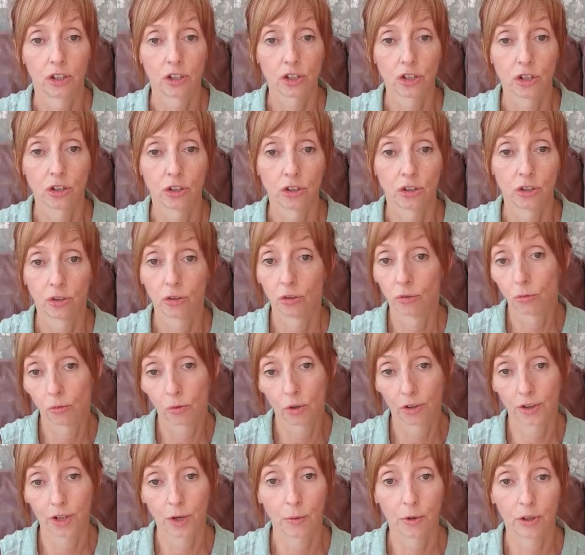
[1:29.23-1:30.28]
to
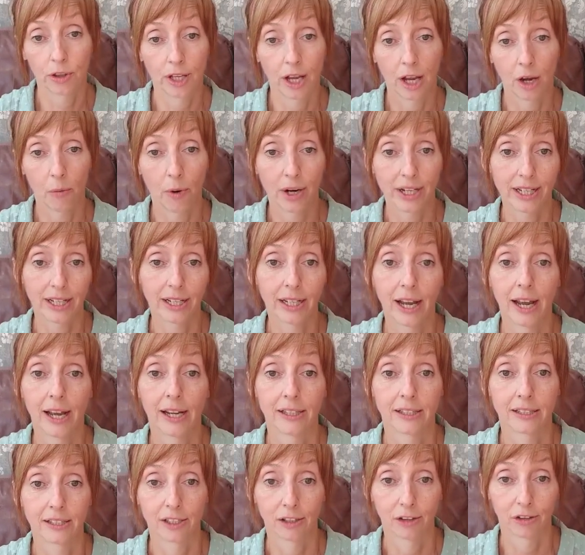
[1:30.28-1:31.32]
what they want their wedding
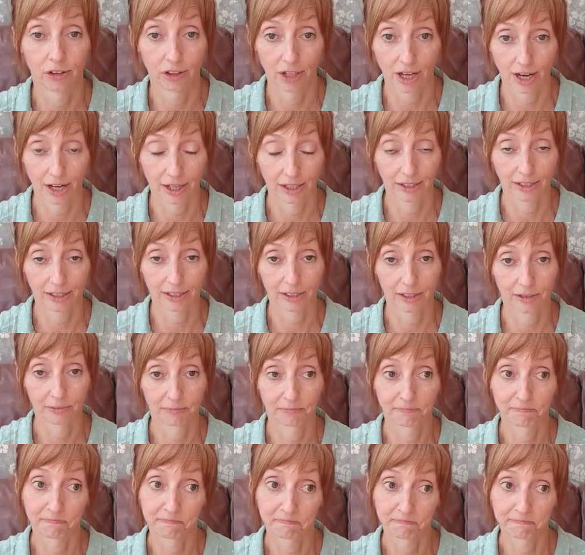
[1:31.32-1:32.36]
cake to look
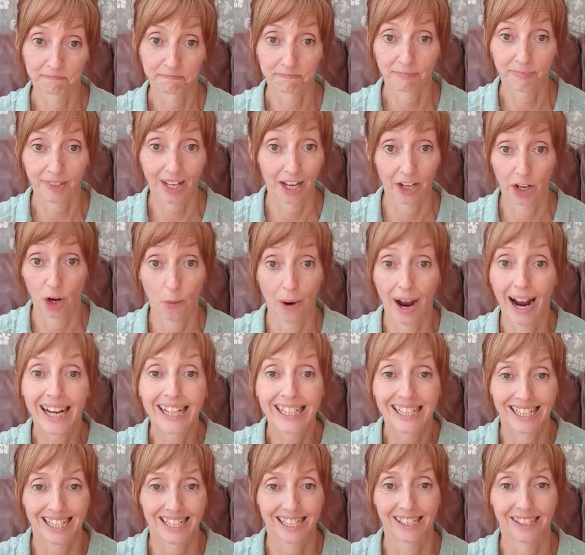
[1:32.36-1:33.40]
like? I know I
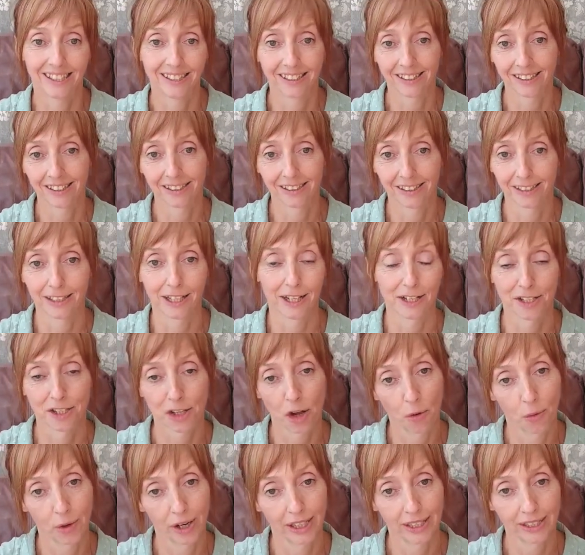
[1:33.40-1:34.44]
didn't until I
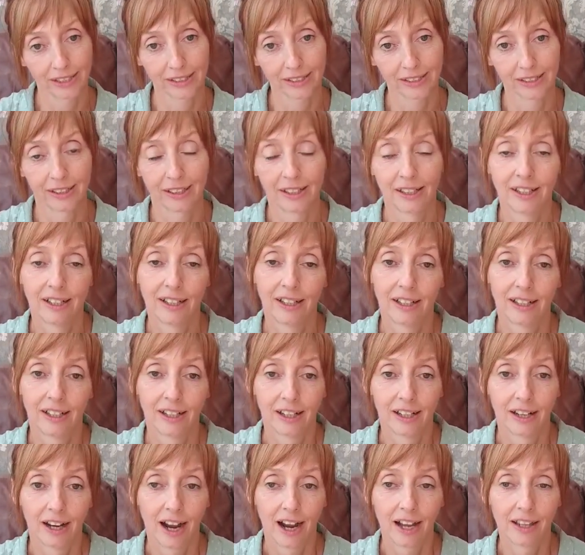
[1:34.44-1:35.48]
saw it.
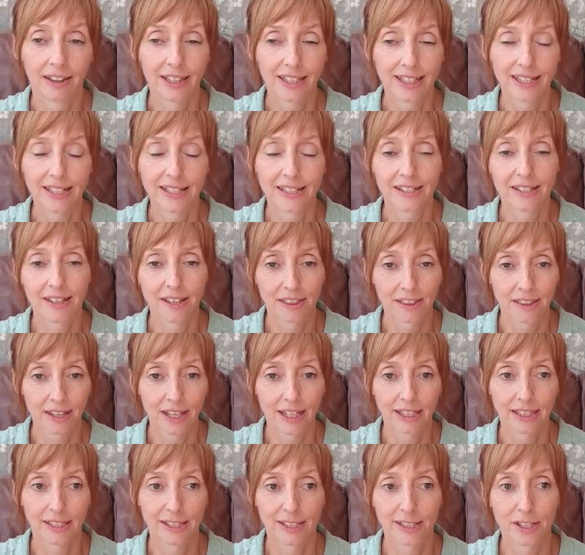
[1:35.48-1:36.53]
And this is the
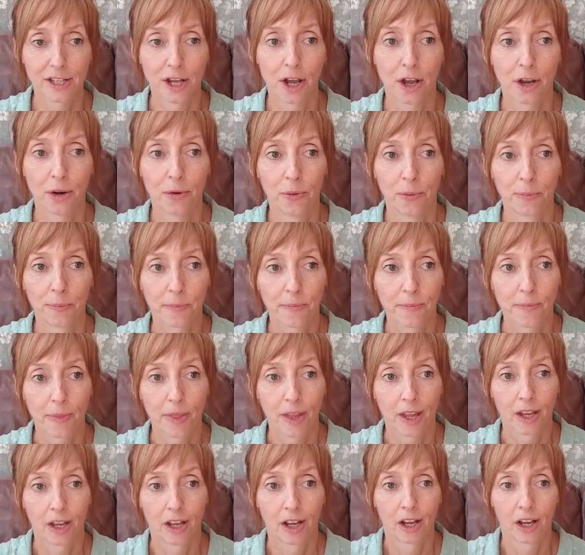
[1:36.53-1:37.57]
thing. So
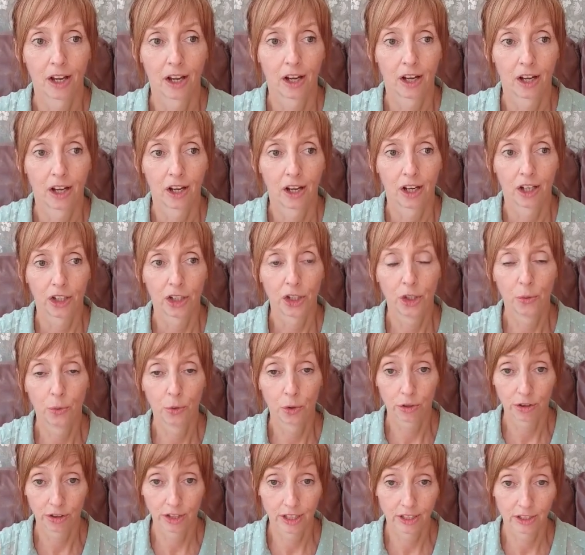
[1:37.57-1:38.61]
you
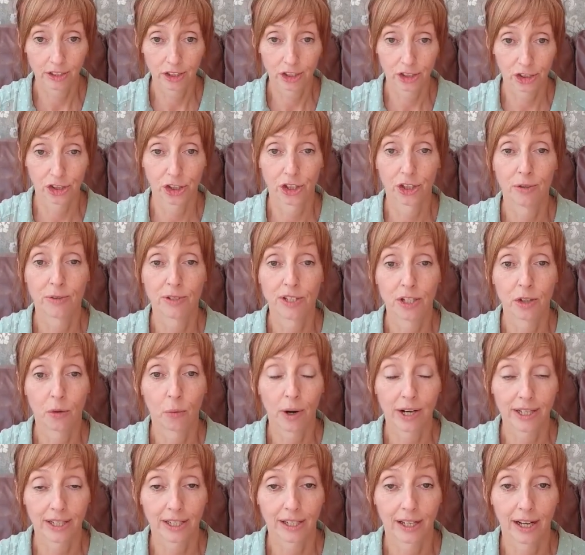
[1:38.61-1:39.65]
would think that choosing a
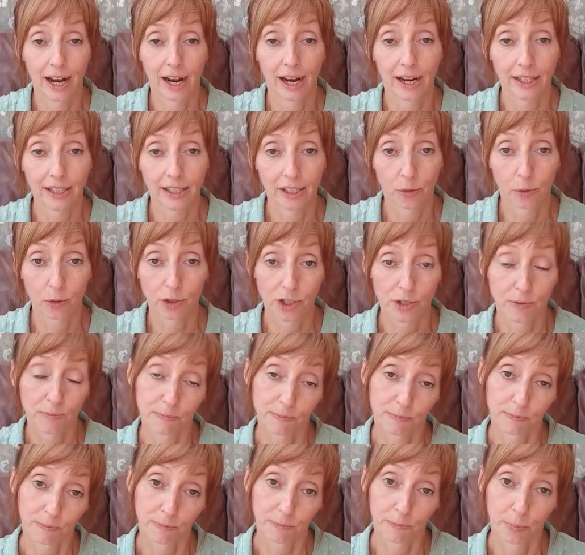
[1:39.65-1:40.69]
wedding cake was
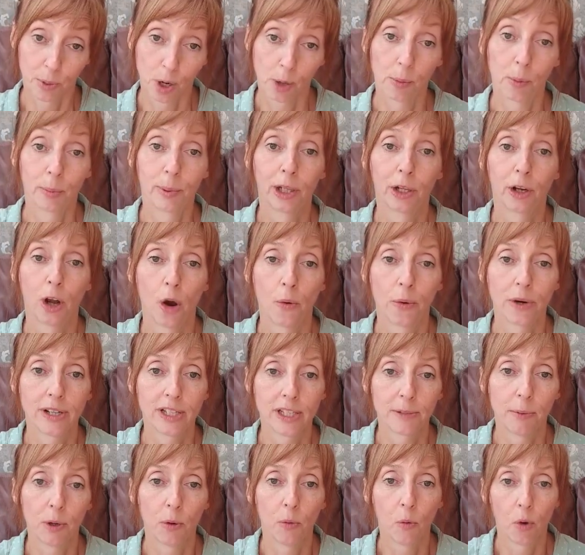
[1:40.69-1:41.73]
probably going
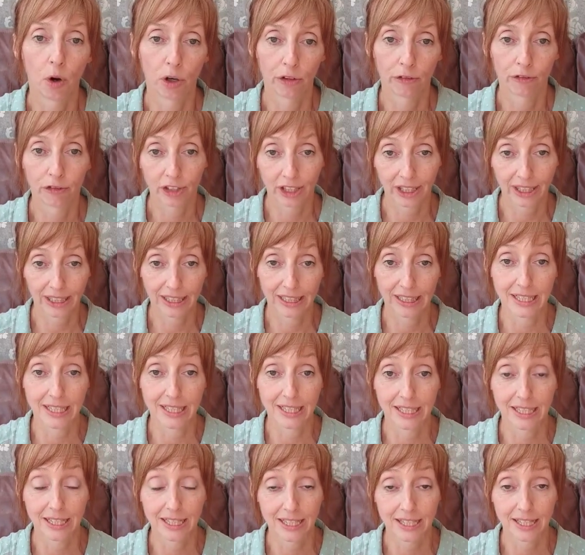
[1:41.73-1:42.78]
to be one of the
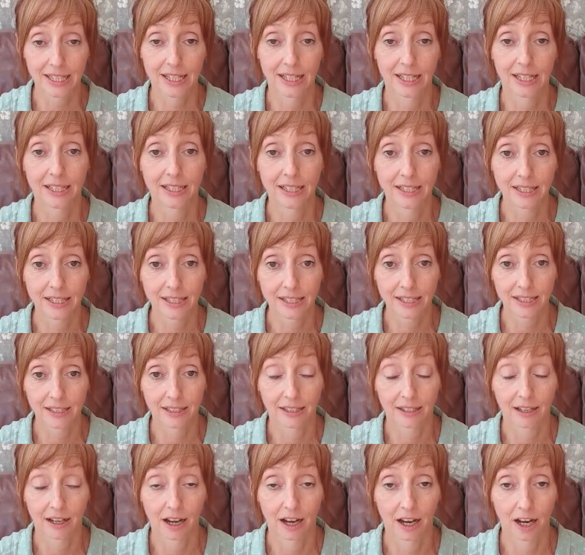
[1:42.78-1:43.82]
easiest things
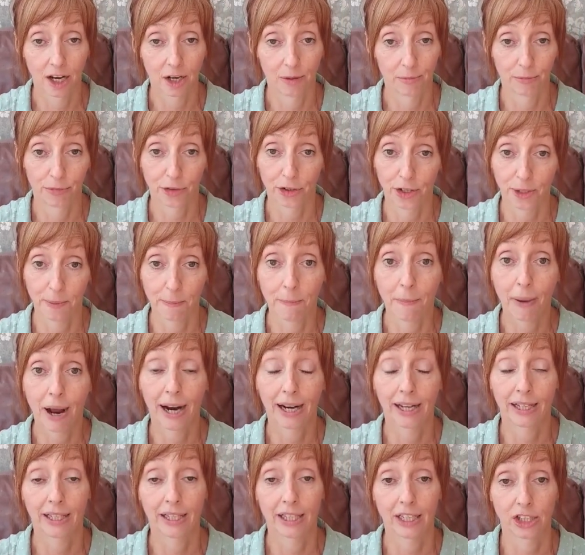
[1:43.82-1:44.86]
that you
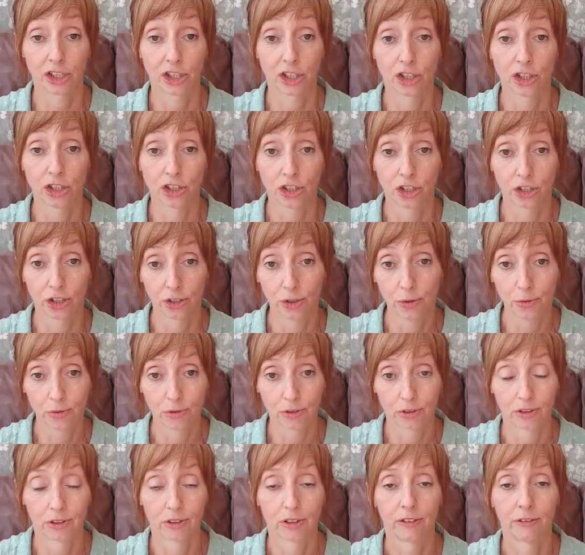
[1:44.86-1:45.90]
might need to do
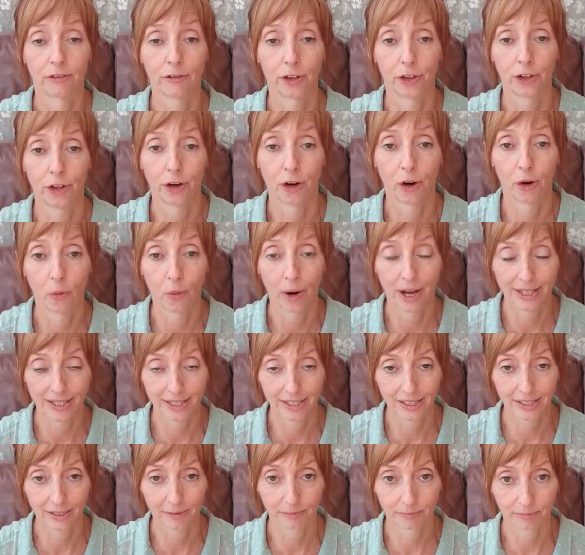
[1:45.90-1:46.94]
for your
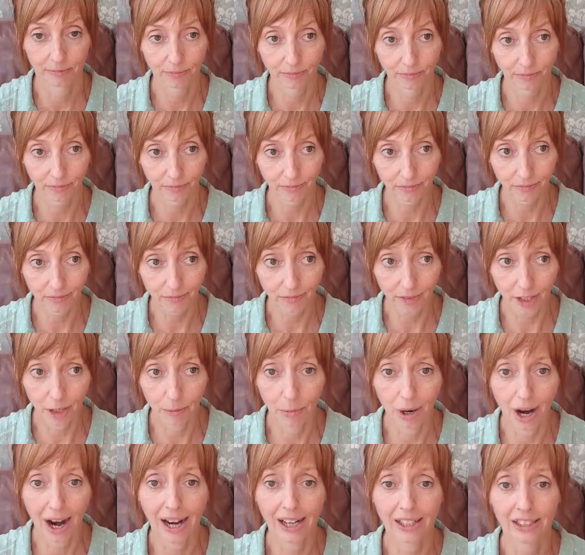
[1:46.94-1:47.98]
wedding.
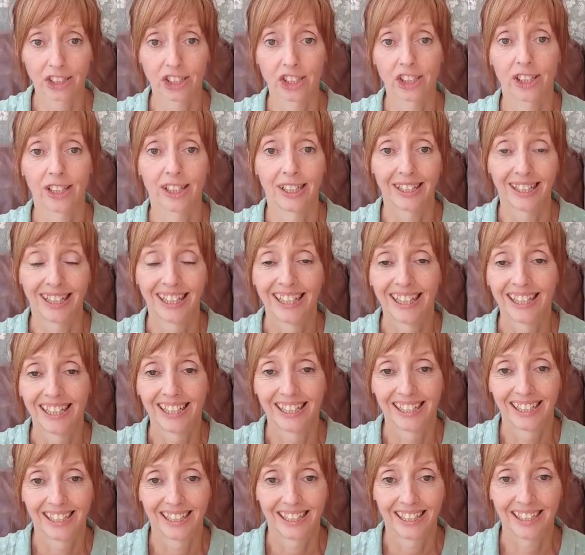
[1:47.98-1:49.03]
But actually
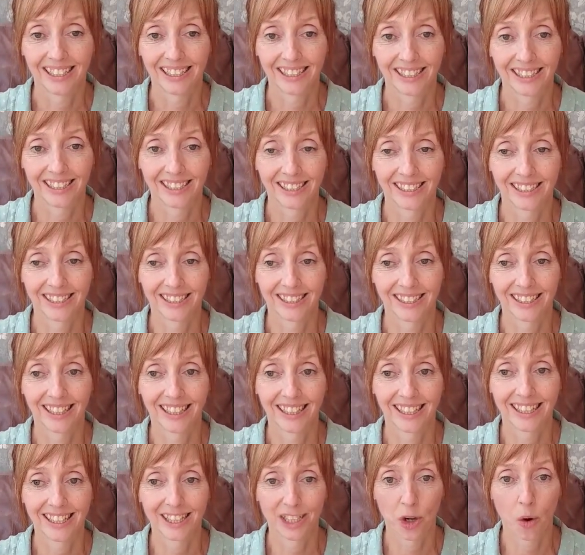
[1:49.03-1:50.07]
it's
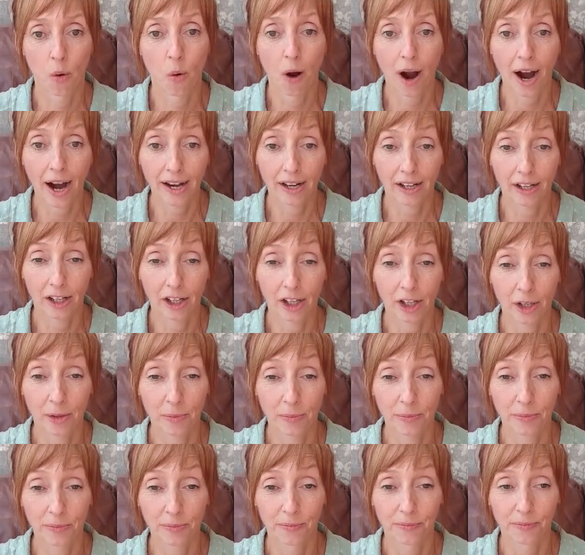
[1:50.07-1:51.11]
quite
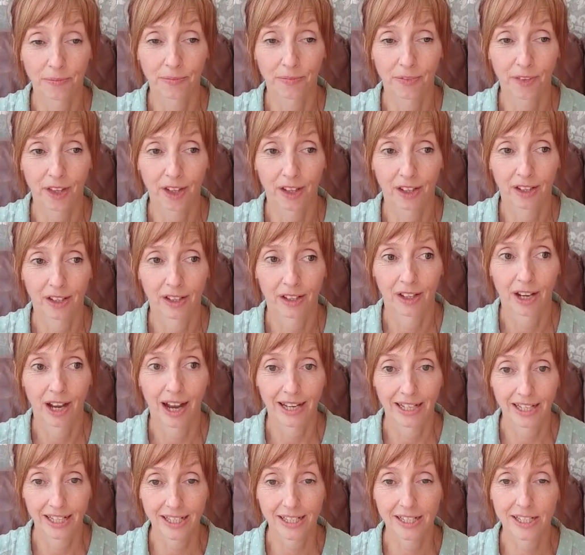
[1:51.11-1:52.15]
an
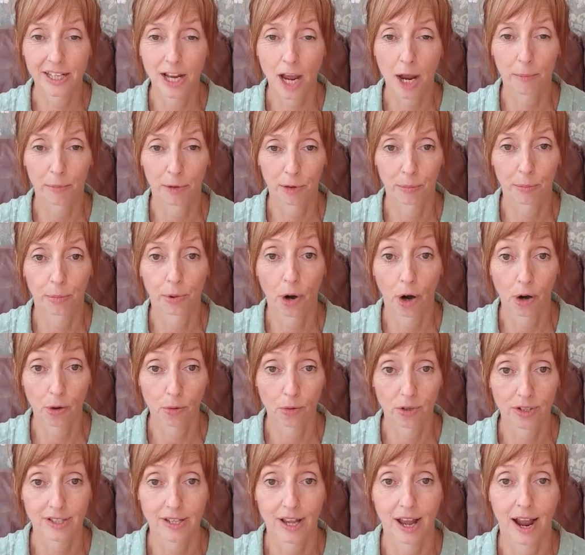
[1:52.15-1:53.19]
in-depth
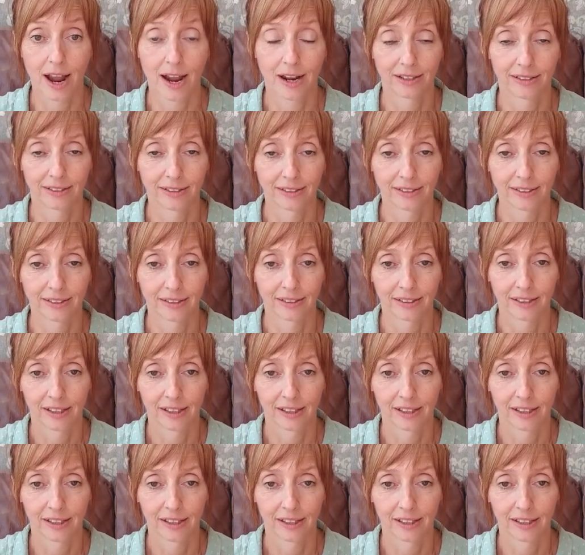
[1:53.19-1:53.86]
process.